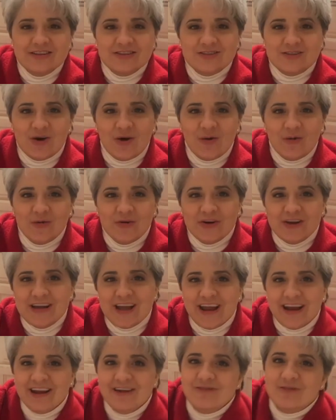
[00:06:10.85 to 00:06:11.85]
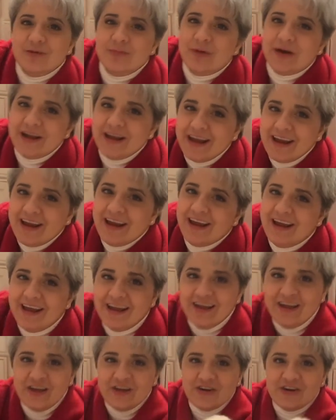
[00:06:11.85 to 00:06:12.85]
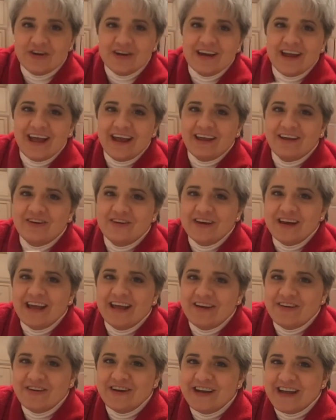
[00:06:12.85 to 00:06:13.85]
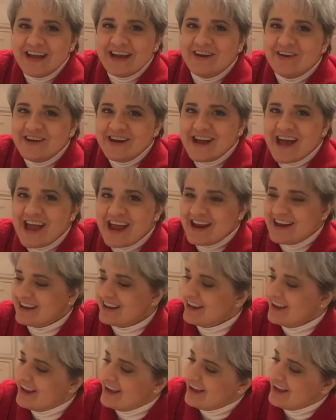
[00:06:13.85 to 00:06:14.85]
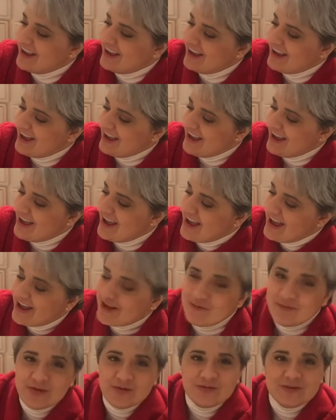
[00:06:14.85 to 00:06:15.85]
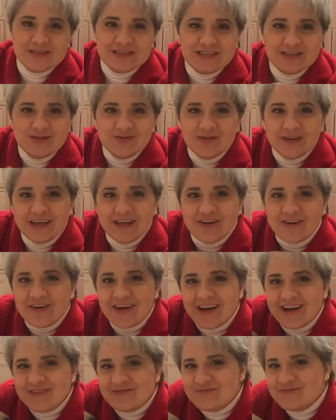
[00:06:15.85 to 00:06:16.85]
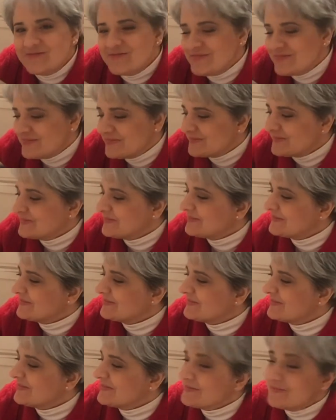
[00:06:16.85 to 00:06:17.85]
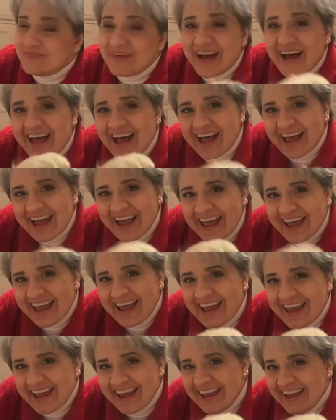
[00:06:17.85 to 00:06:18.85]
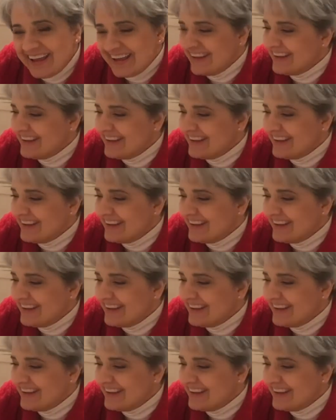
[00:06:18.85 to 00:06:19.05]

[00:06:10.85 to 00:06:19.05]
So good night, everybody. Good night, good night, good night. And we will see you later on. Bye.